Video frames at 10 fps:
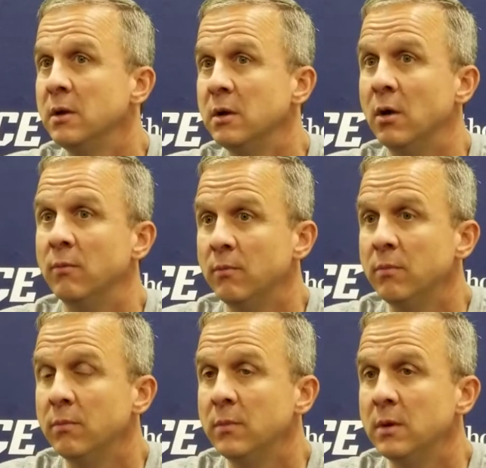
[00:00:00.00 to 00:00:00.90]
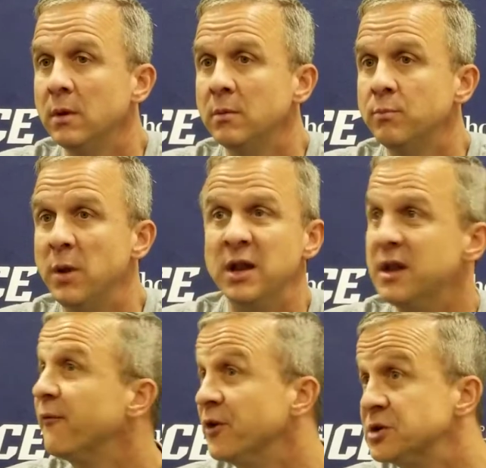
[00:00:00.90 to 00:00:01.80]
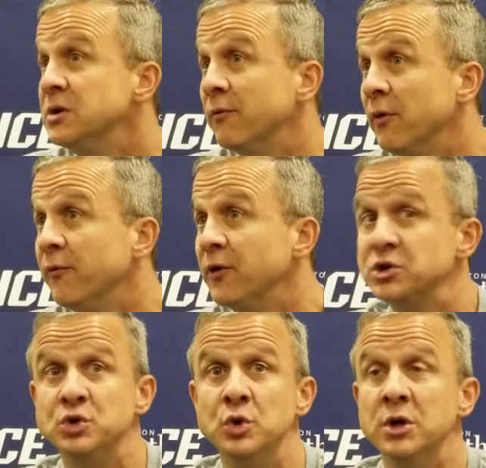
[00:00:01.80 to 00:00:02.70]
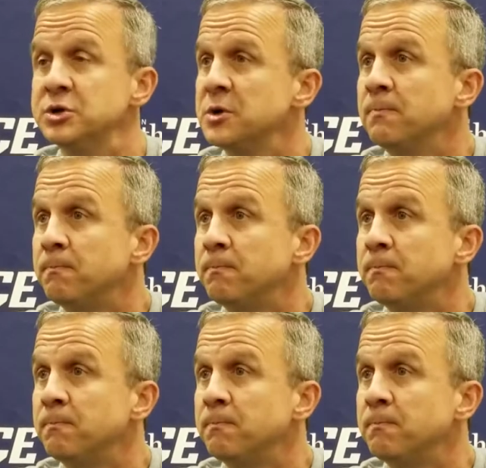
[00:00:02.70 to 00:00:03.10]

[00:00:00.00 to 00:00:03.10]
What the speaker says: you know, been a difference, you know, for the first 2 years.